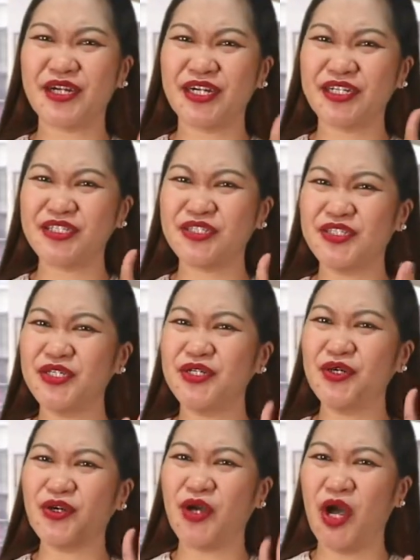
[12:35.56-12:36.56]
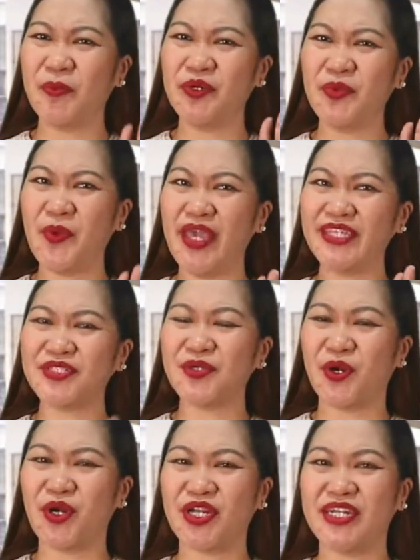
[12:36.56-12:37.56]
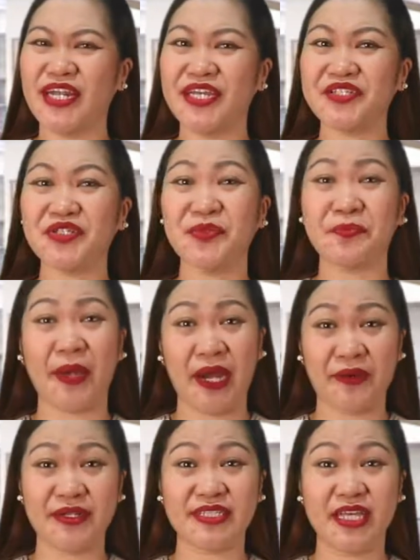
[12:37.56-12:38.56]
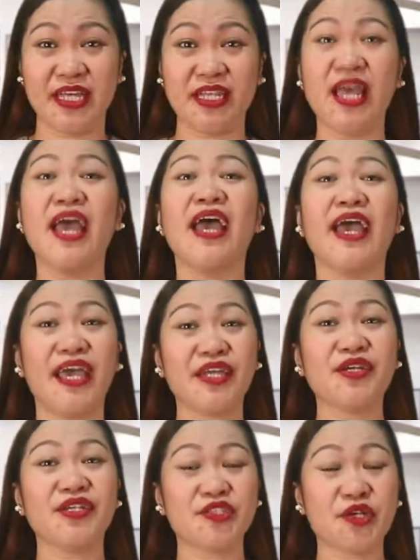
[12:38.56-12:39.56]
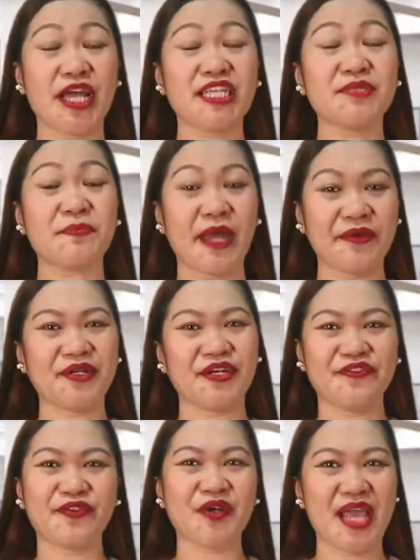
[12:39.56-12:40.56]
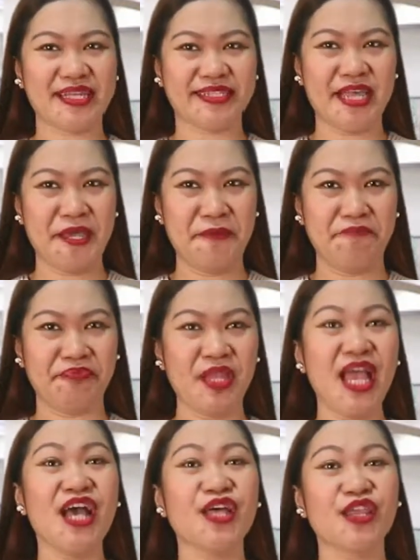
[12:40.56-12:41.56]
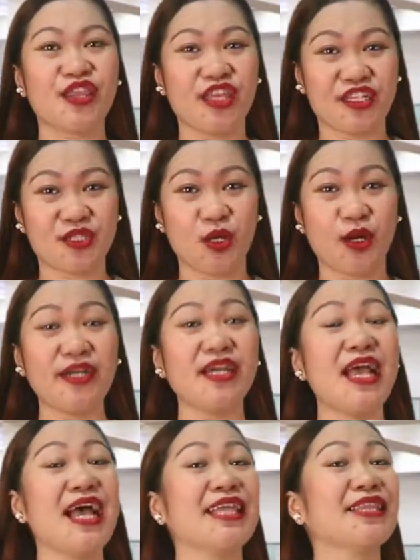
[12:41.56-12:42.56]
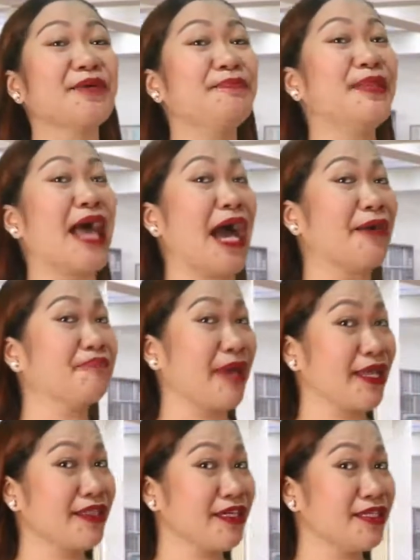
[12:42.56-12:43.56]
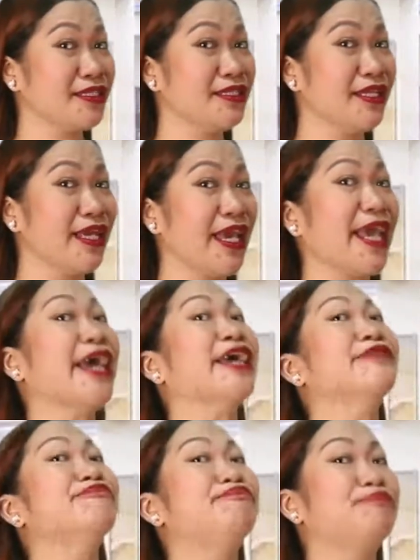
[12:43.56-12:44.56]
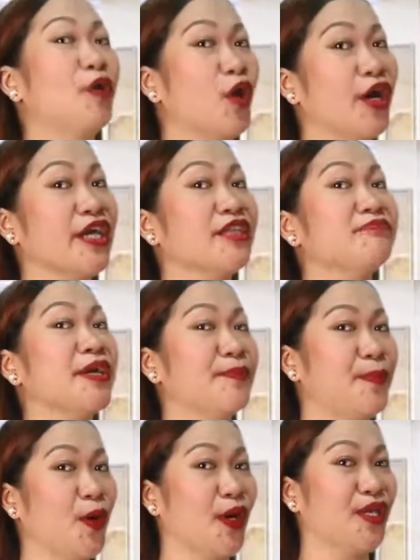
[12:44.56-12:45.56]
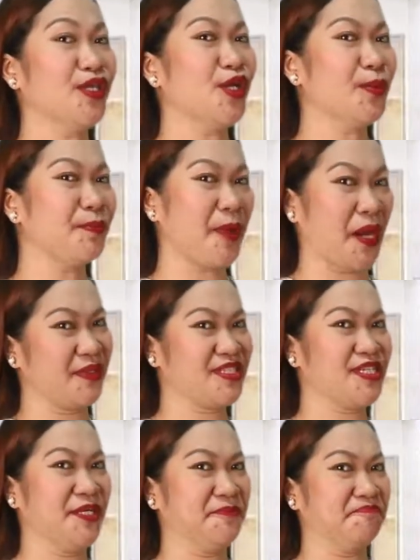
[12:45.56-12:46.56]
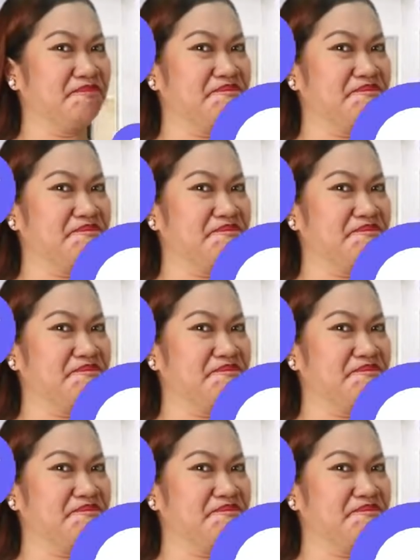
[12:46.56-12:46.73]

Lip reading: there are two common ways to organize comparison and contrast paragraph or essay. These are the block method and point-by-point comparison.